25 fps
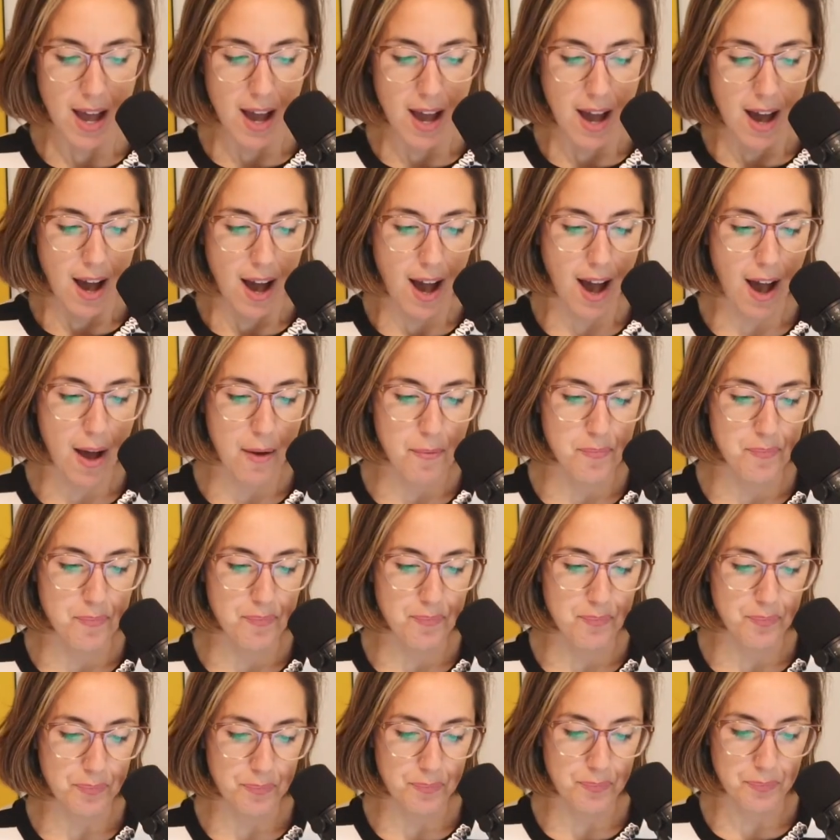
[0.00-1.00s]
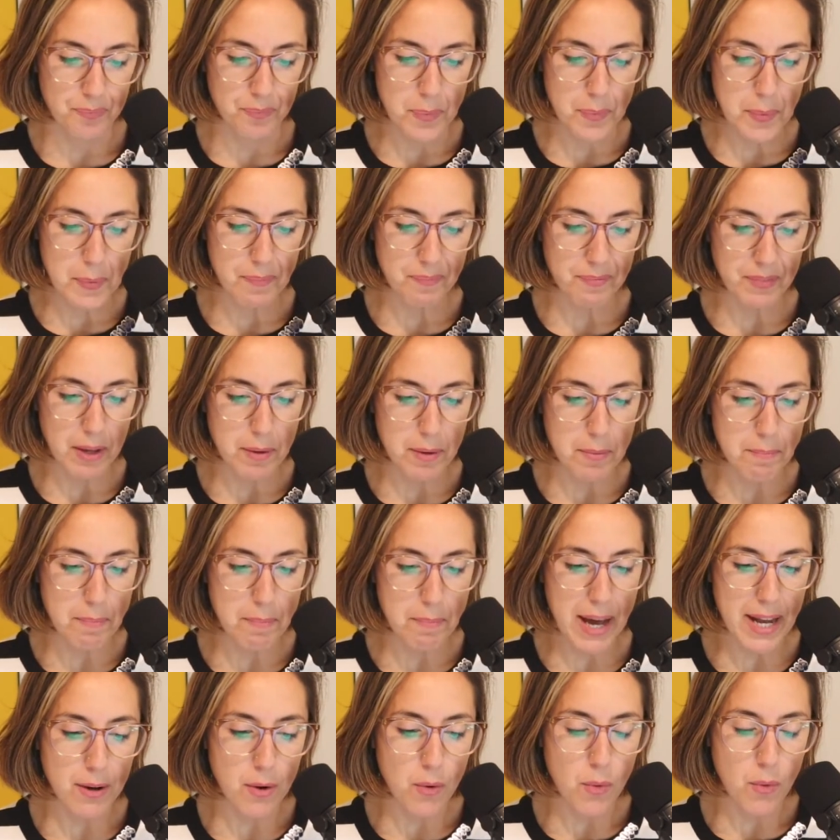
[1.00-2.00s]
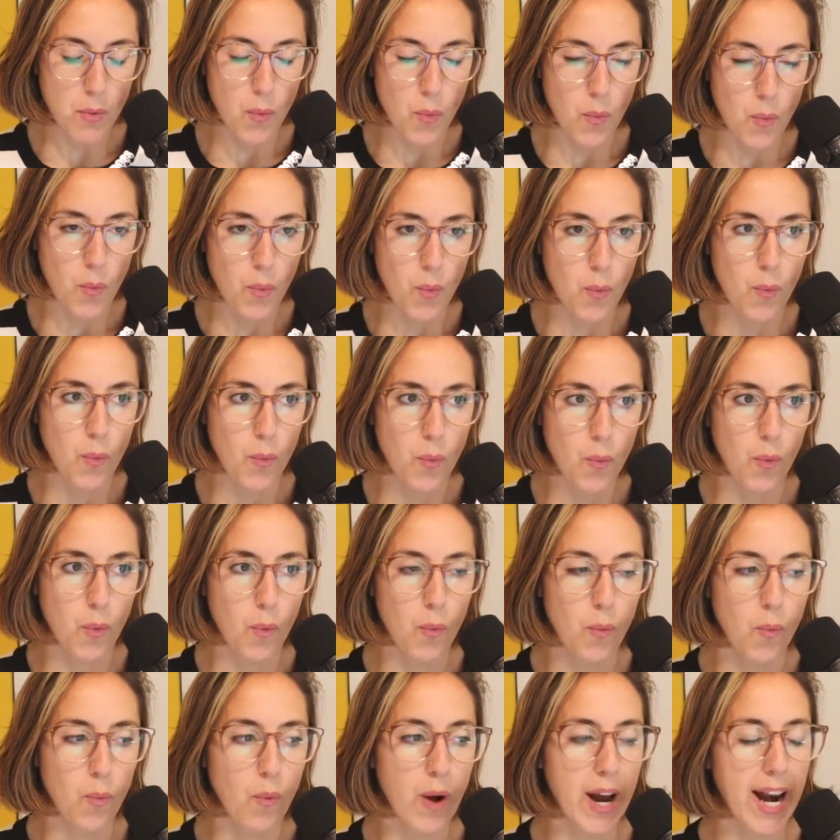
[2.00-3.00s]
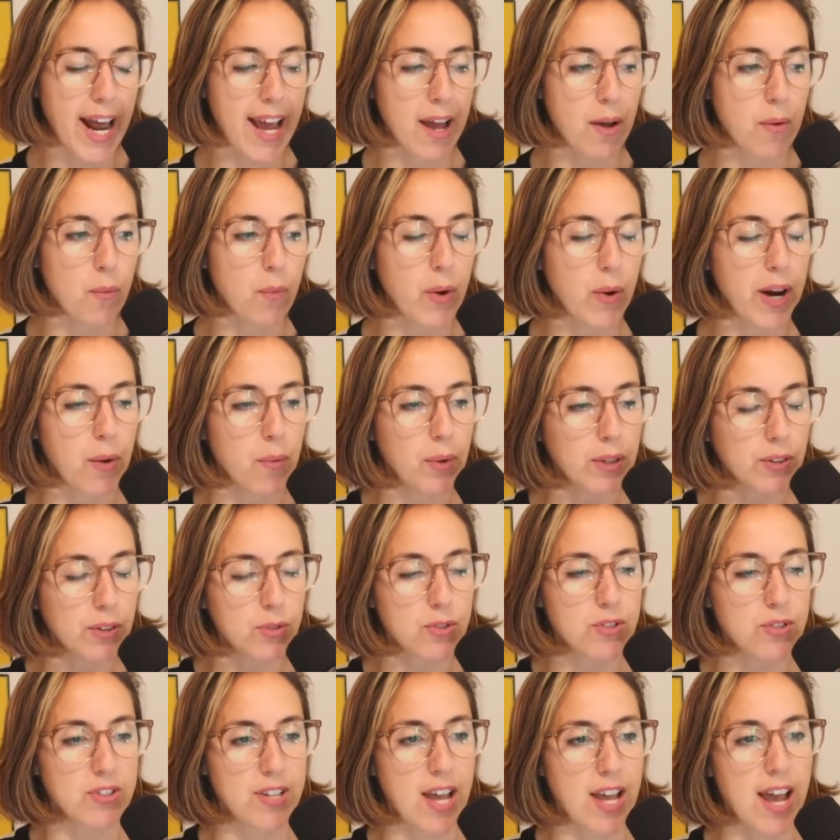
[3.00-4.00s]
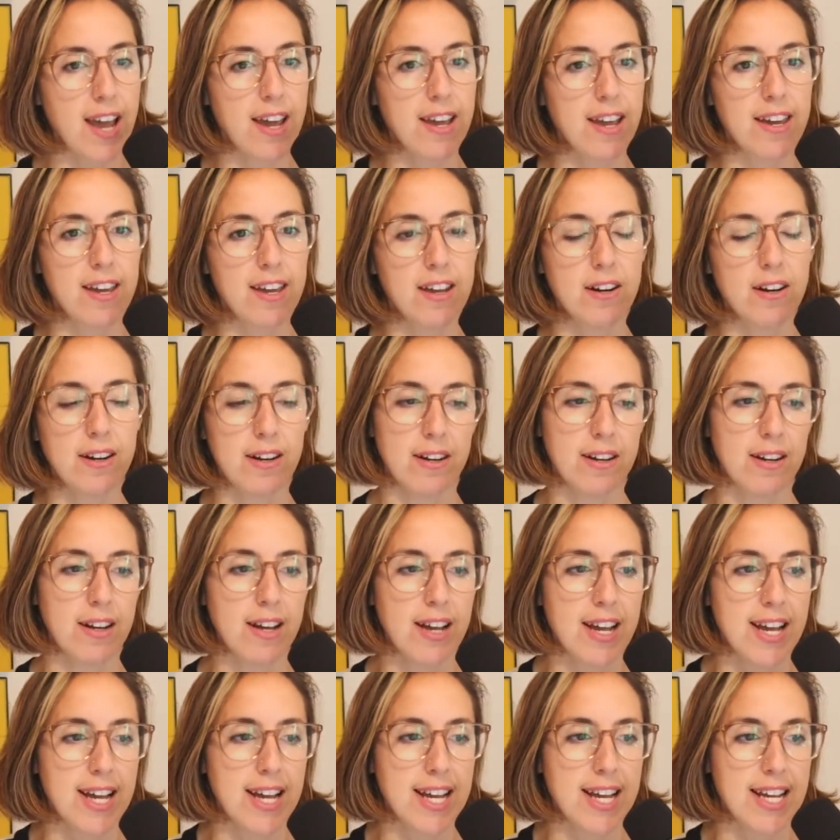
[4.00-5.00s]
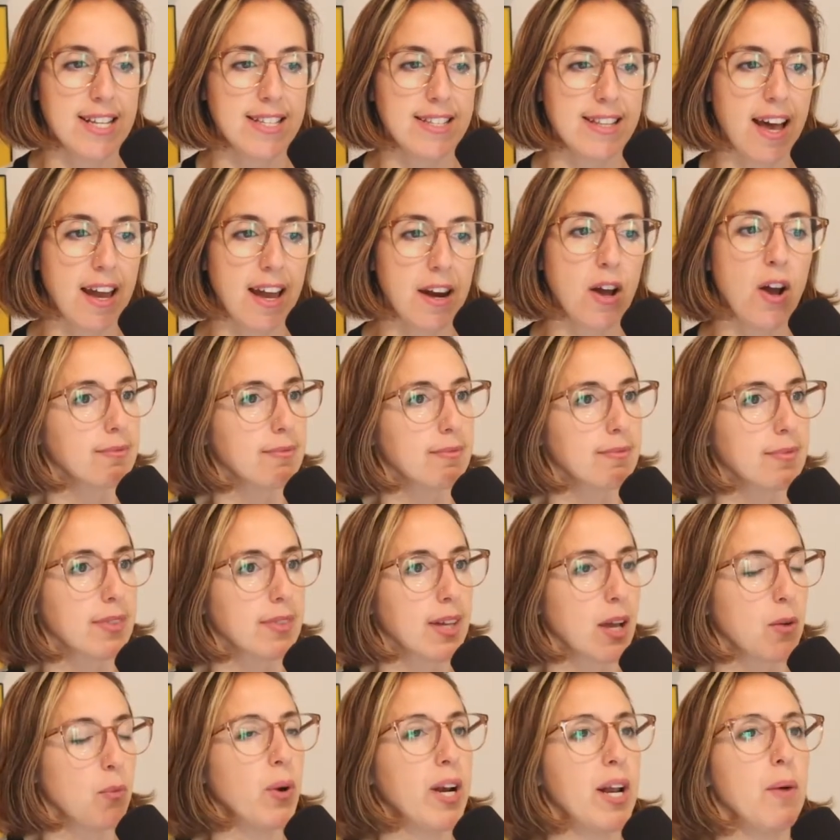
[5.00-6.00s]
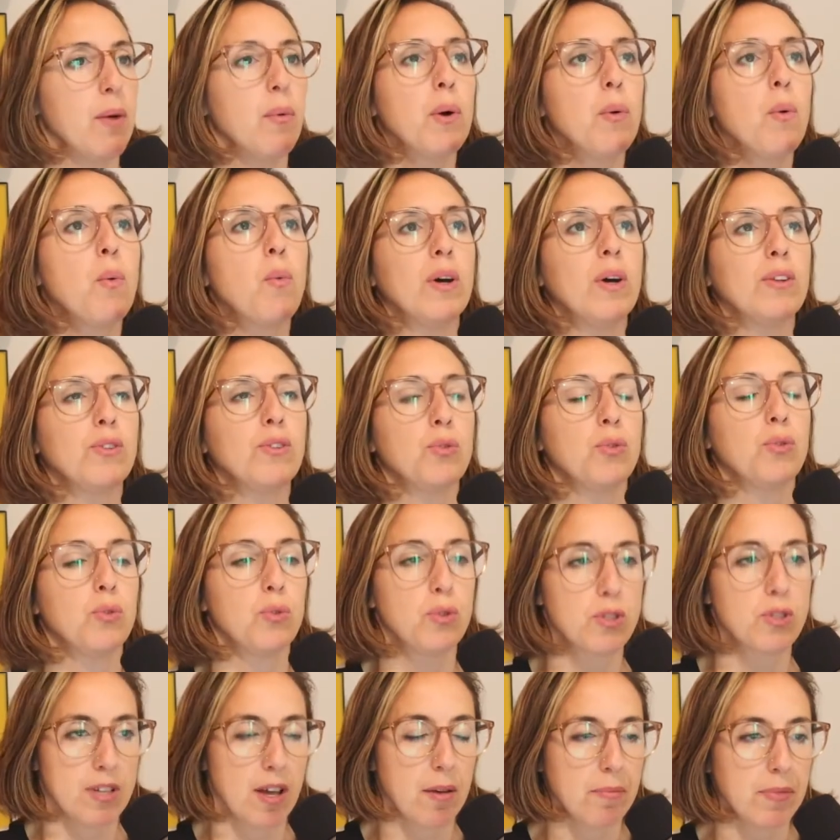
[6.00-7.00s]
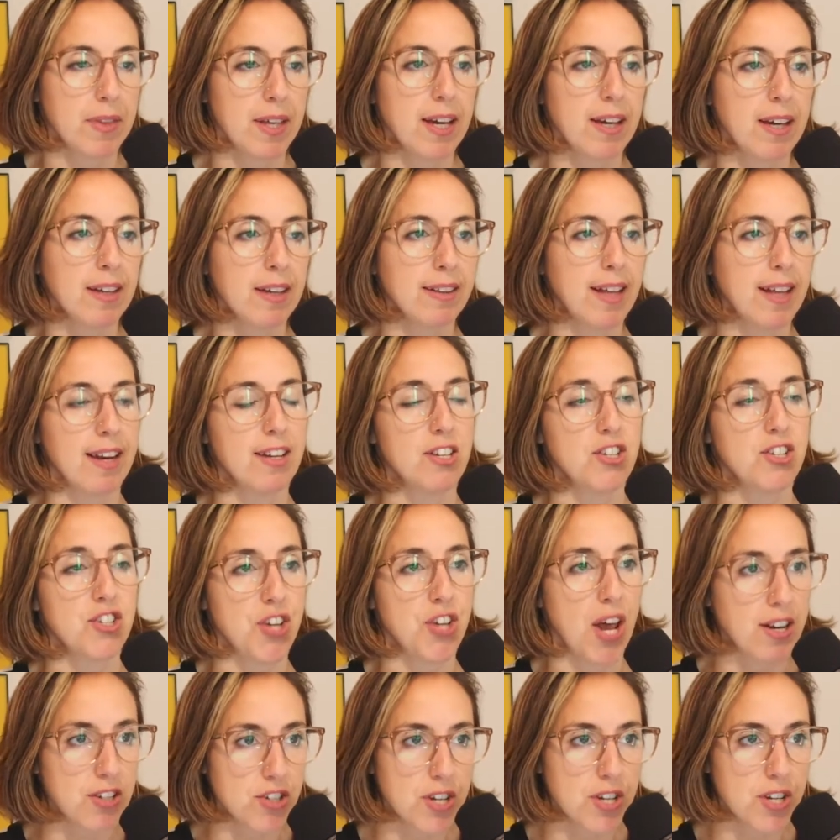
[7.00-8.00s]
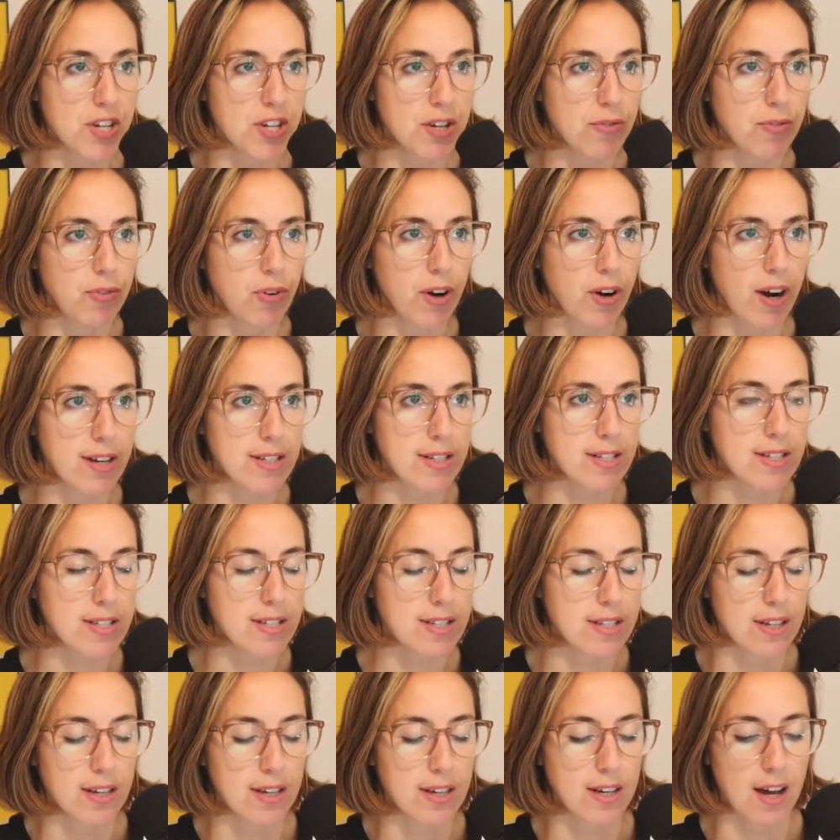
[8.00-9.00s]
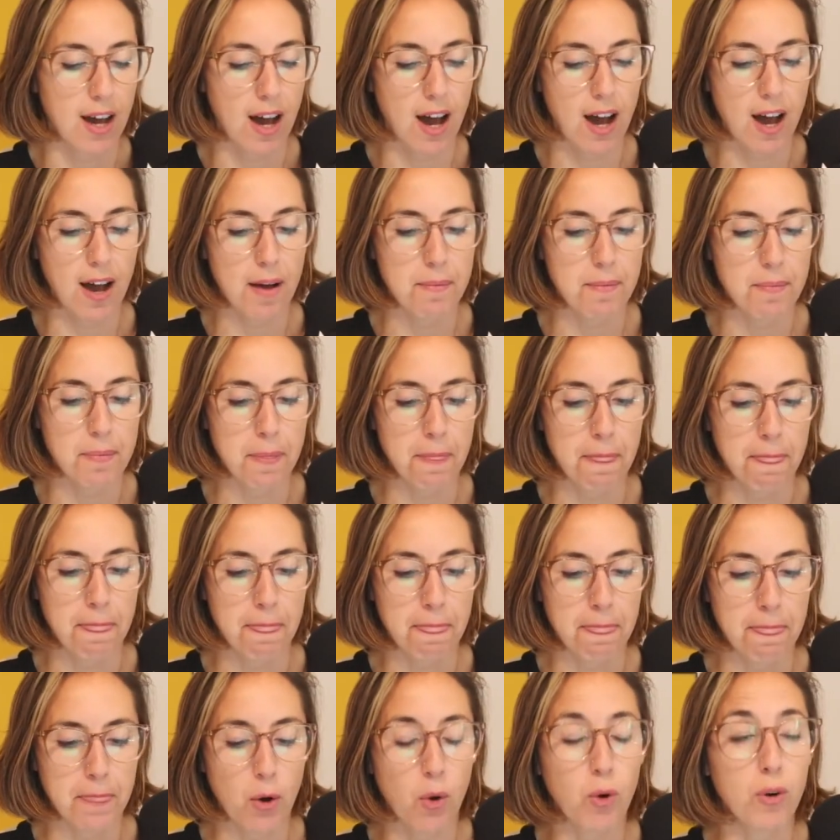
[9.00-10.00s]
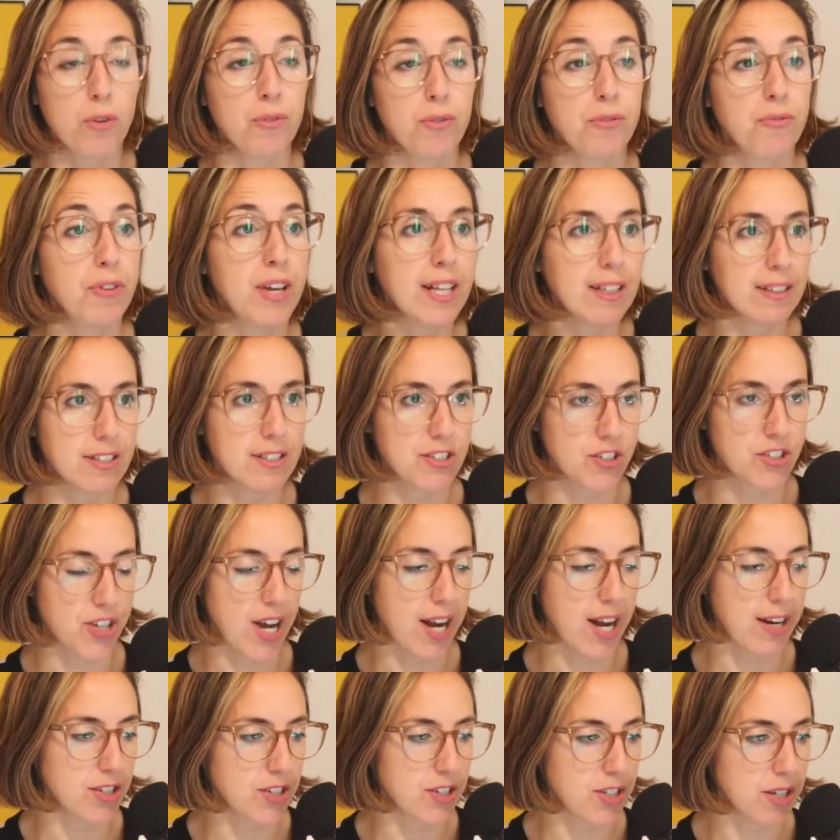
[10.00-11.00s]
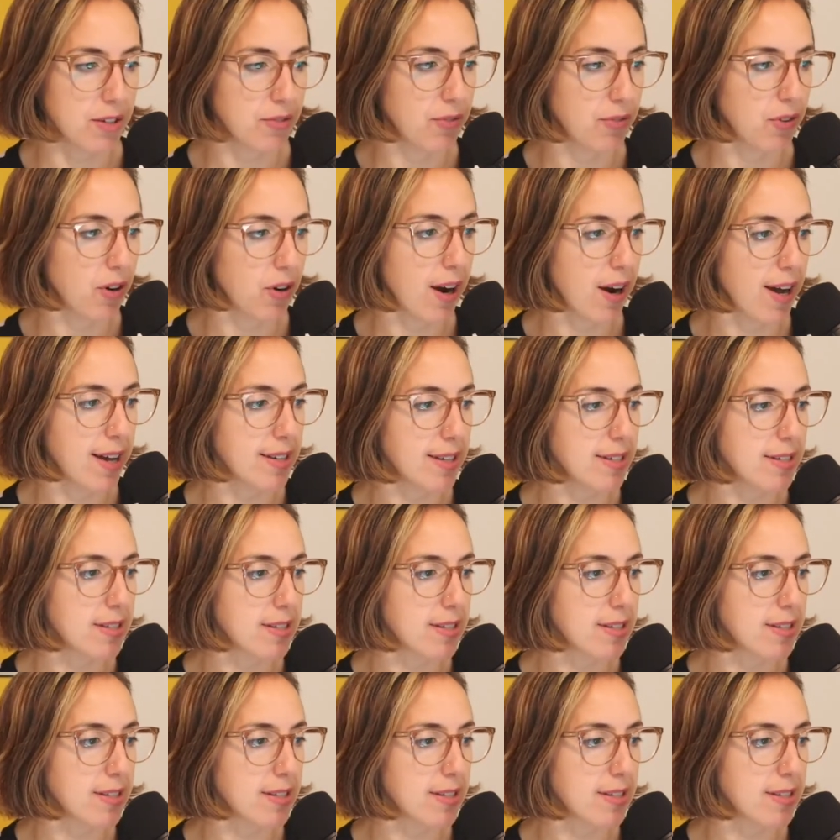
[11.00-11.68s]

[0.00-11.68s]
But what I want to say here is that whenever we want to do something that is challenging for us, or feels challenging for us,